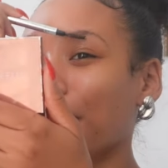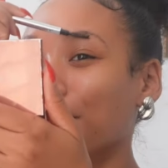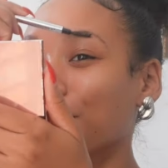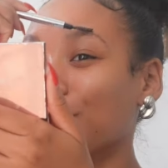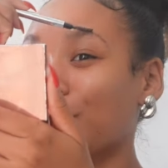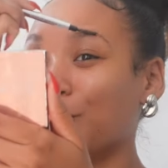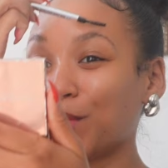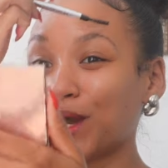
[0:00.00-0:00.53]

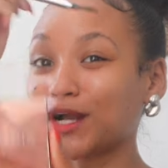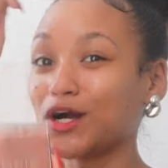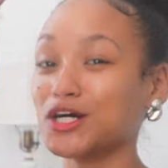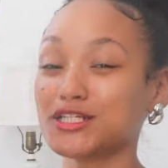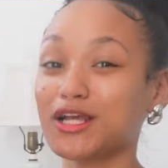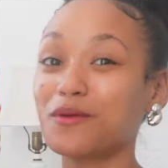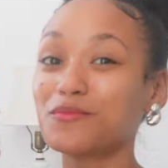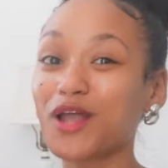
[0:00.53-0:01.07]
But oh my gosh,
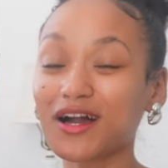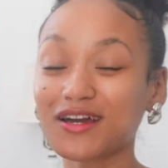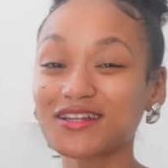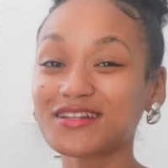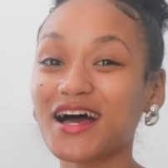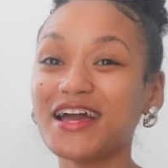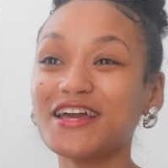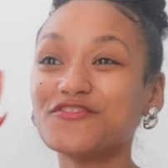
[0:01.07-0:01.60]
I'm not gonna
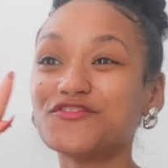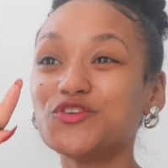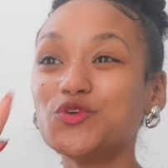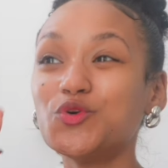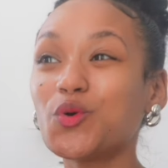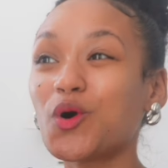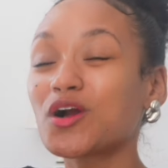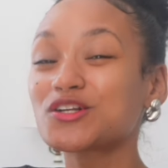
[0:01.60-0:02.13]
lie, if
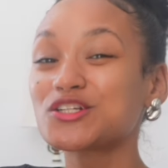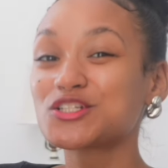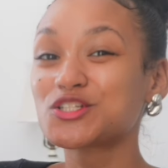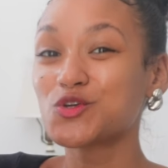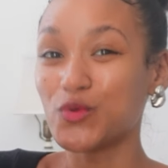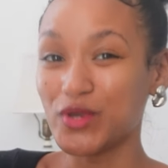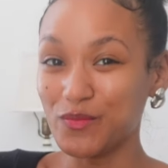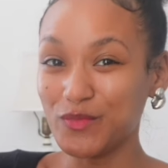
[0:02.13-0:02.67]
you are
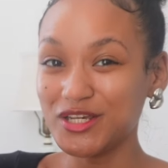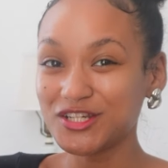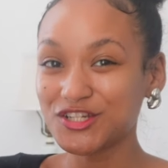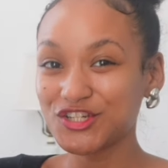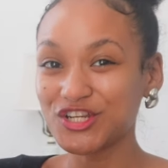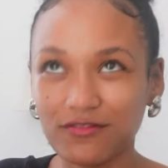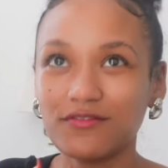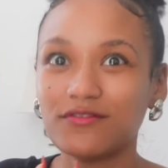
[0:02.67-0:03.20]

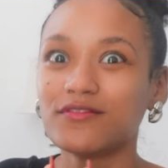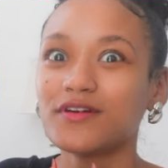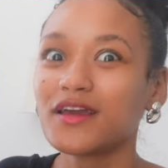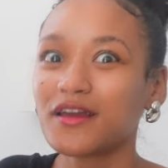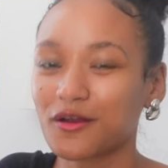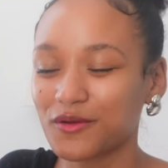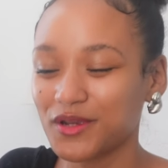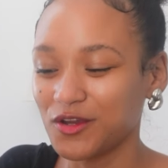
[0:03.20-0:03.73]
squeamish,
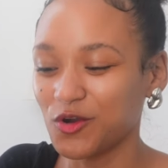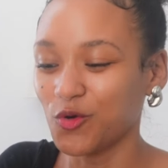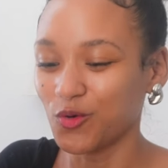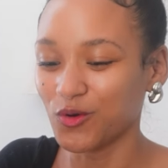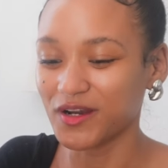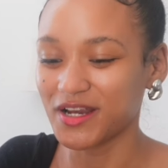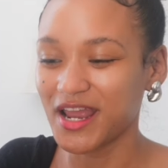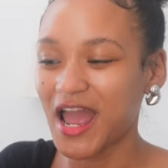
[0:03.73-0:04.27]
very
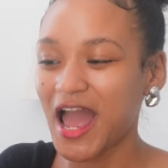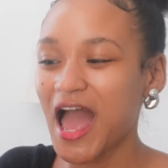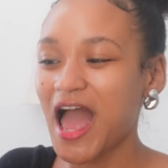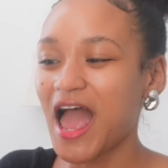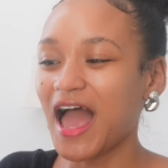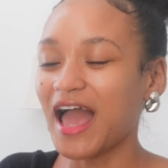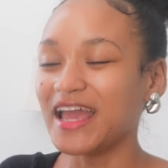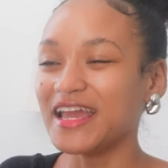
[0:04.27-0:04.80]
gory,
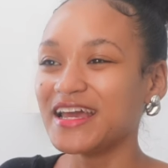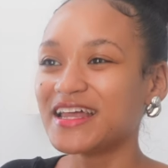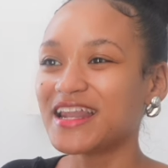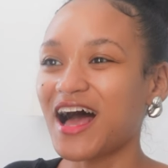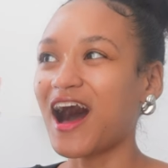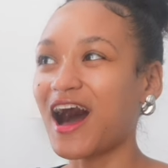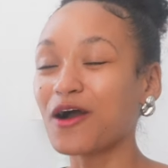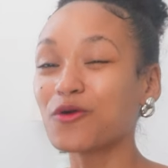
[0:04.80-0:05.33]
and
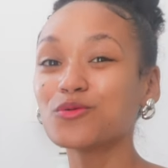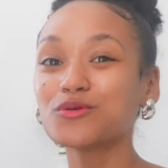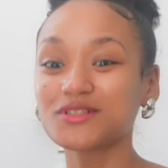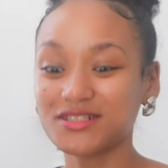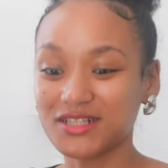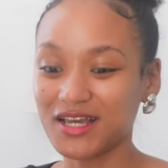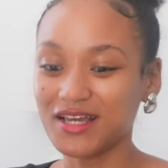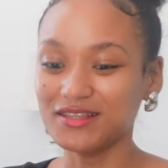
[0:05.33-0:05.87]
I will
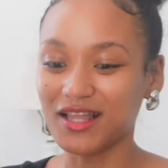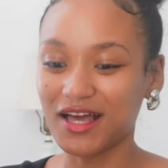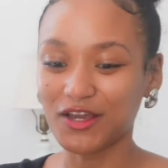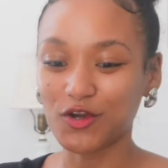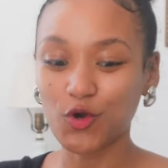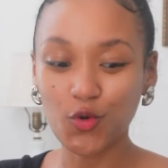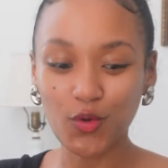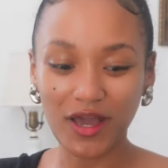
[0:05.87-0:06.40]
say, like,
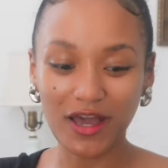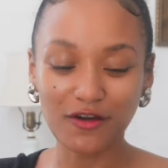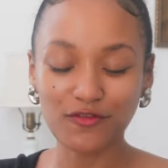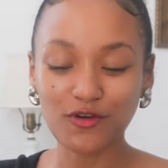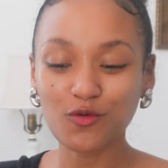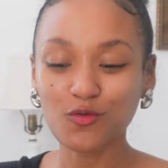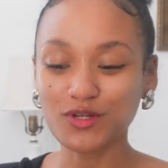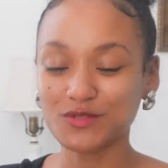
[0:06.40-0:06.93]

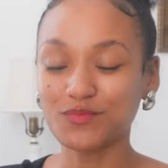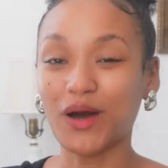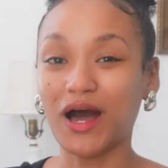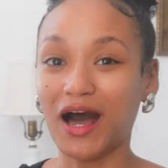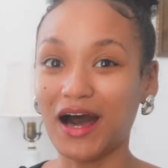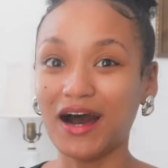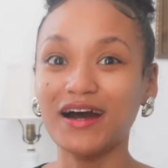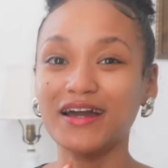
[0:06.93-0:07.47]
whoever was
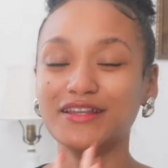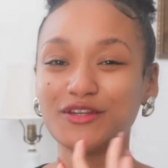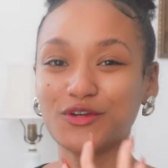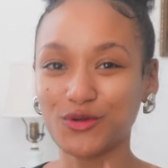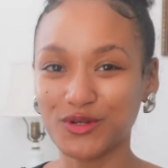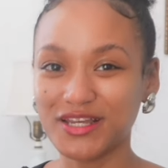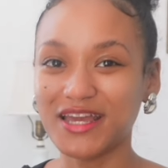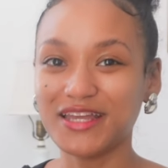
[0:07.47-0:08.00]
behind
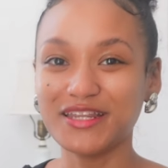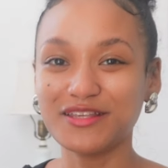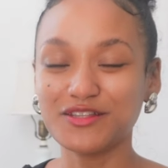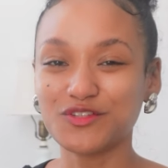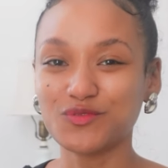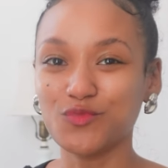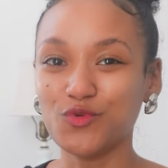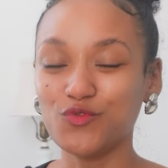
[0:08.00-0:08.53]
creating
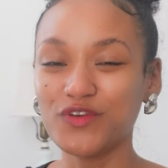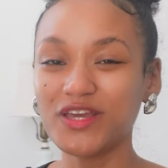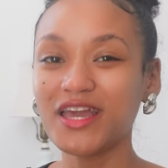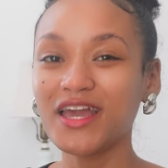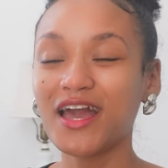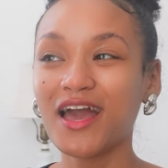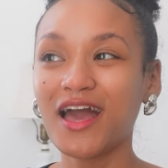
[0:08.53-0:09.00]
this movie,